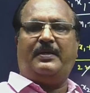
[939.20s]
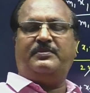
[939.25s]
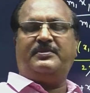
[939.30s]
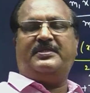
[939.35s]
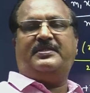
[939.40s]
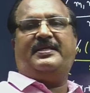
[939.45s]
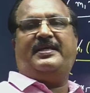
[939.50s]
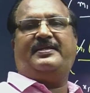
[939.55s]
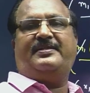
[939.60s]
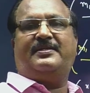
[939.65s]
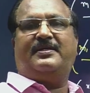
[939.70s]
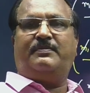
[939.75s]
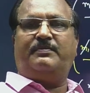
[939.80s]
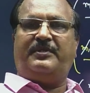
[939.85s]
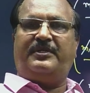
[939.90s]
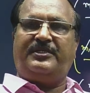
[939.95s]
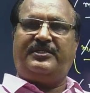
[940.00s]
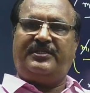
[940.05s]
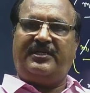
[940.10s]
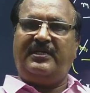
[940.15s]
in the
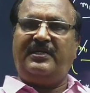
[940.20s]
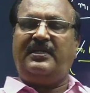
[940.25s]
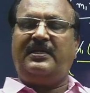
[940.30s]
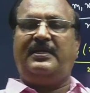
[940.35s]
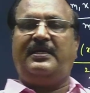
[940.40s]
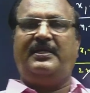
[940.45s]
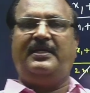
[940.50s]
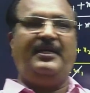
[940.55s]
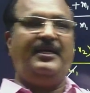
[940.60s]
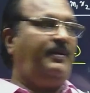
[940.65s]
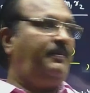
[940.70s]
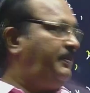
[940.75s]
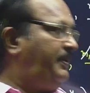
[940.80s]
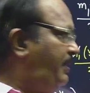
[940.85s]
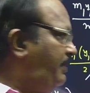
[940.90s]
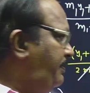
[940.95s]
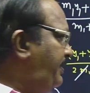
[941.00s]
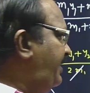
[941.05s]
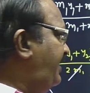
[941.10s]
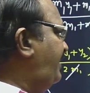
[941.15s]
examination he may
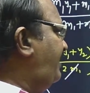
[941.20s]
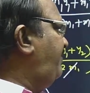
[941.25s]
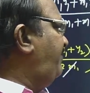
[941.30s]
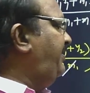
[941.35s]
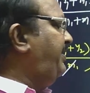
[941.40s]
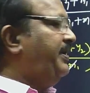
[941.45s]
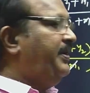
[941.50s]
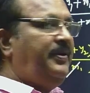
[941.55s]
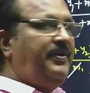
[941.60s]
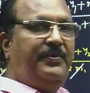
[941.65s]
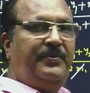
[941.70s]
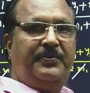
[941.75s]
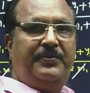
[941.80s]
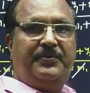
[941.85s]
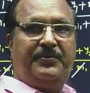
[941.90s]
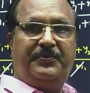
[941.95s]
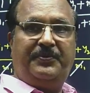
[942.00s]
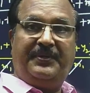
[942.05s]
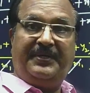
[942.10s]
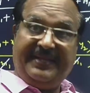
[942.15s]
be giving you to
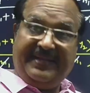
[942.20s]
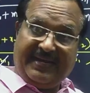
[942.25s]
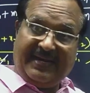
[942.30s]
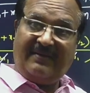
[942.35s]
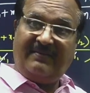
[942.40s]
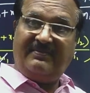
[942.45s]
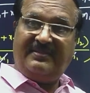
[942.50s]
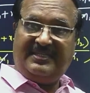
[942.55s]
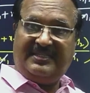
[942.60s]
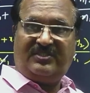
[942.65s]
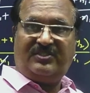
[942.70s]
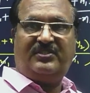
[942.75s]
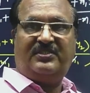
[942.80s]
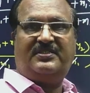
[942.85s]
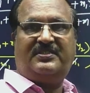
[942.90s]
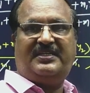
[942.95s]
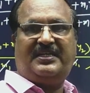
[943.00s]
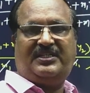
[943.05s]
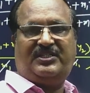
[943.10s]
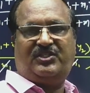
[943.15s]
derive this
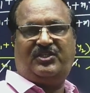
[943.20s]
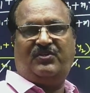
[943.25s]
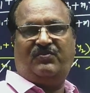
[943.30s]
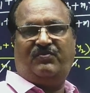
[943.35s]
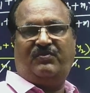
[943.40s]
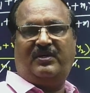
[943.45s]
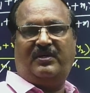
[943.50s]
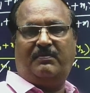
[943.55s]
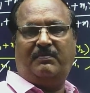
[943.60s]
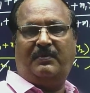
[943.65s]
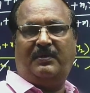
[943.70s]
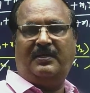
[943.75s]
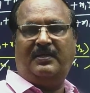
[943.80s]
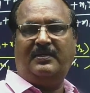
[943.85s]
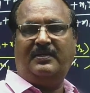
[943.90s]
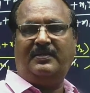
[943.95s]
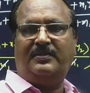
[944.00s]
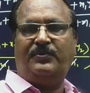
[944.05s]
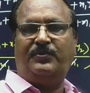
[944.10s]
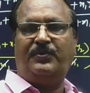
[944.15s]
section formula.
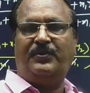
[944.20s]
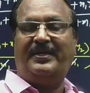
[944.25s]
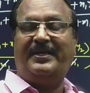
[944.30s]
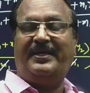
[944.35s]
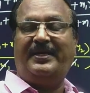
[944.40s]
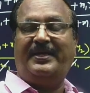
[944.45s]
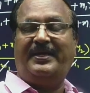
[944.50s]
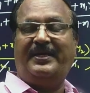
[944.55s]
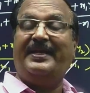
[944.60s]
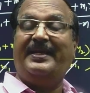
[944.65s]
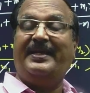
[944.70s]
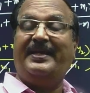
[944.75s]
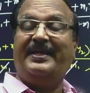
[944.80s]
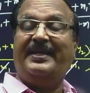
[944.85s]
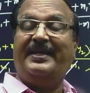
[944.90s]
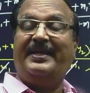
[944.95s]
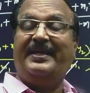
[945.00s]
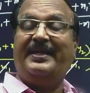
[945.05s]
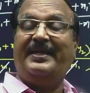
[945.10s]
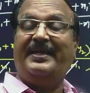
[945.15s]
You can refer
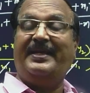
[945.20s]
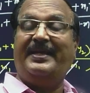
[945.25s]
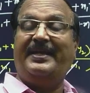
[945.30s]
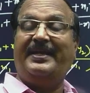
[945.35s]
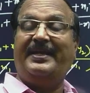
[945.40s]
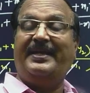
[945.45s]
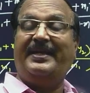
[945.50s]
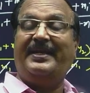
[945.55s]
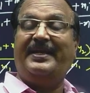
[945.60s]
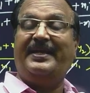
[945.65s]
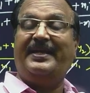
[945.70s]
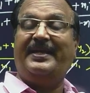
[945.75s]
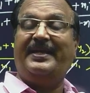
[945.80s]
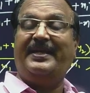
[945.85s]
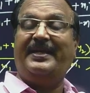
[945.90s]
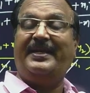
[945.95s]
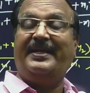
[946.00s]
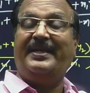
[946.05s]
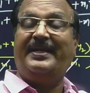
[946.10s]
back to my videos.